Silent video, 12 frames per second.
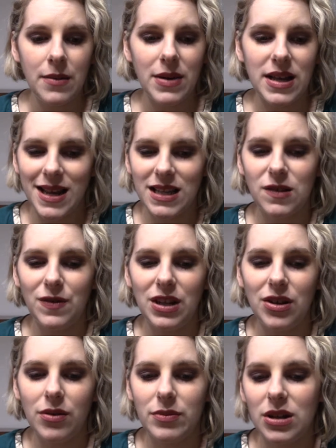My next
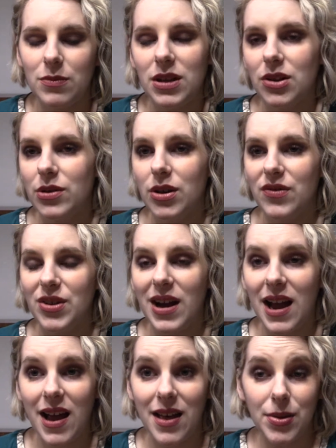video, I'm going to be going over
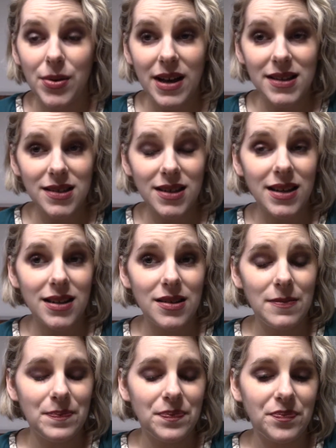ethyl acetate,
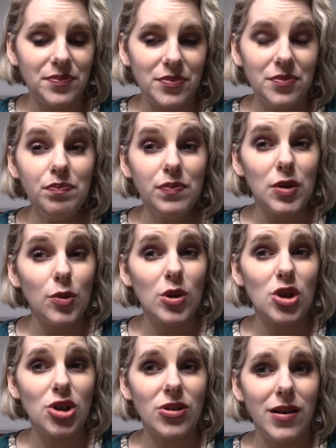
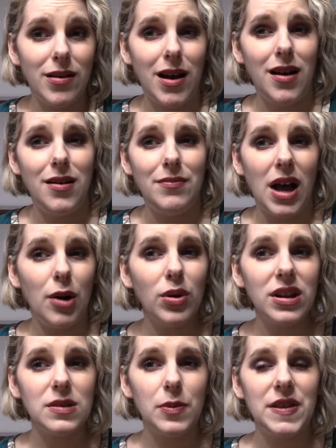which I
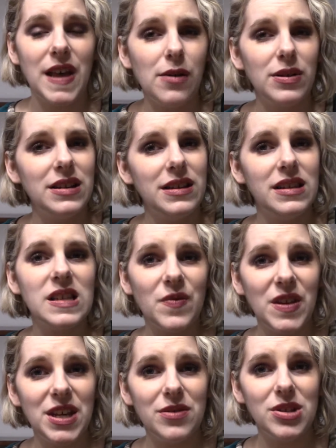wanted to put that one in this
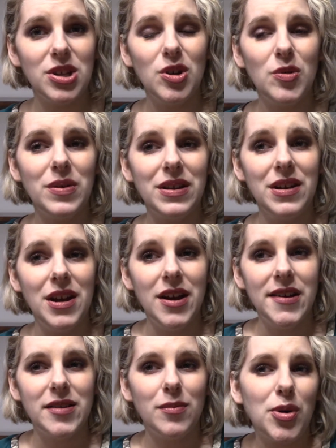video too, but
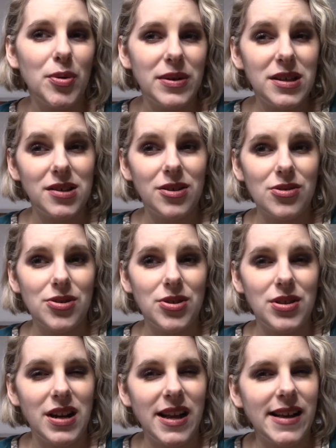the more research
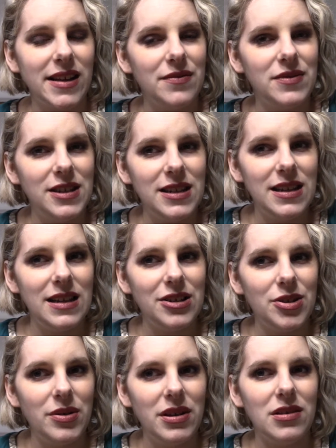that I kind of did
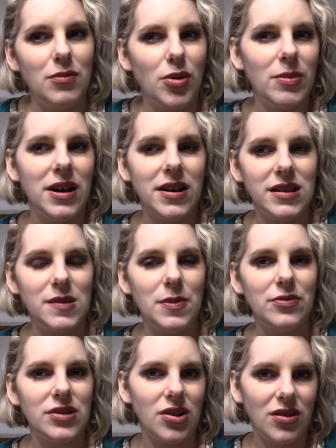into it and the more my
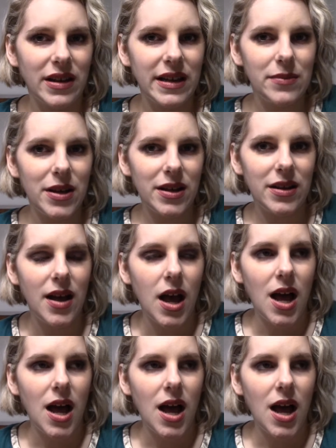husband was talking about it,